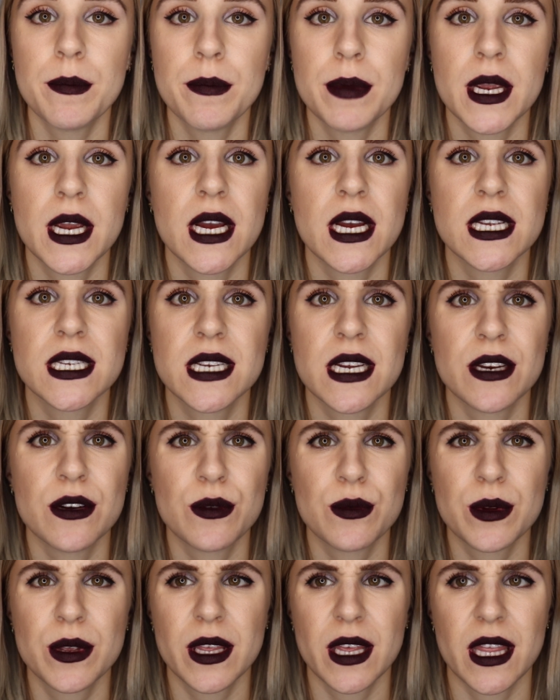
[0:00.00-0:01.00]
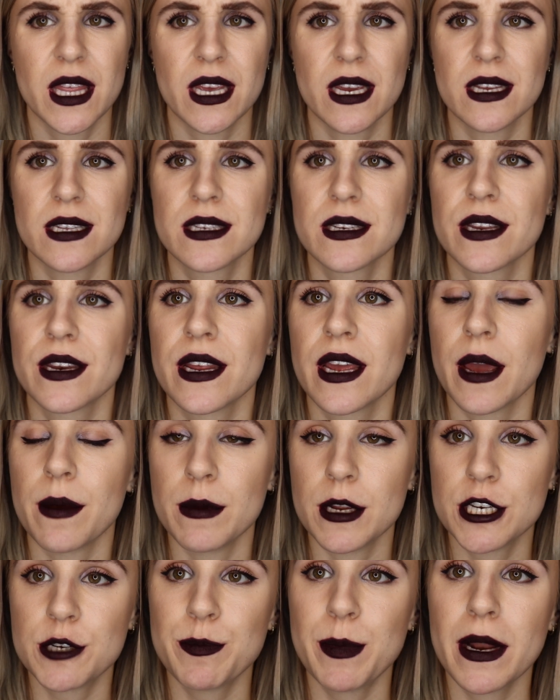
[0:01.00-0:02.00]
because I don't really think it's gonna get
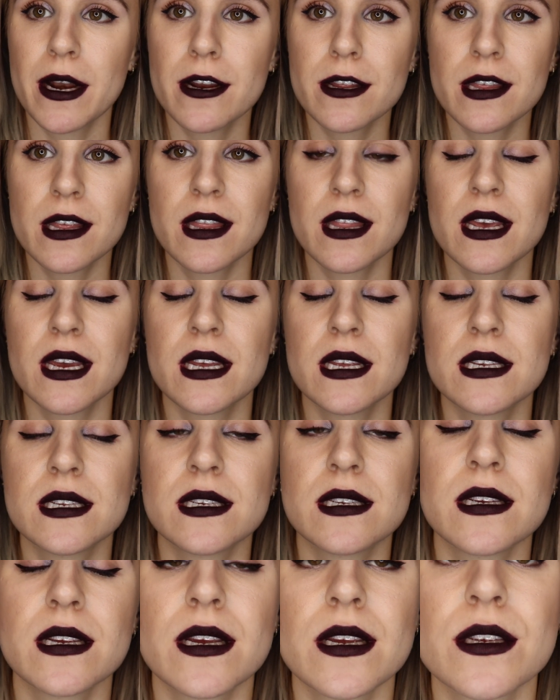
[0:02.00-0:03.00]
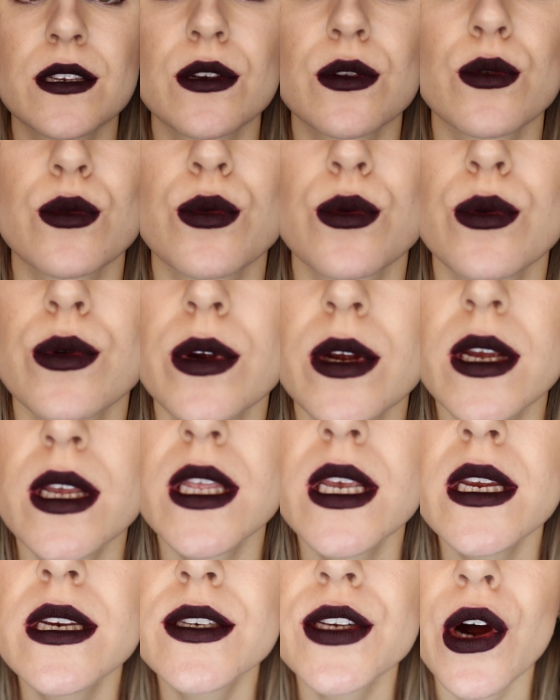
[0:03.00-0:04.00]
much better than this. It's
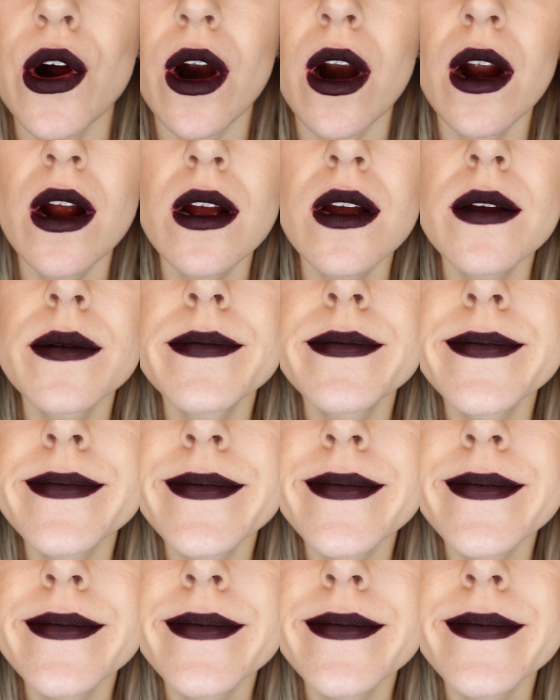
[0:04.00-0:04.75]
really dark,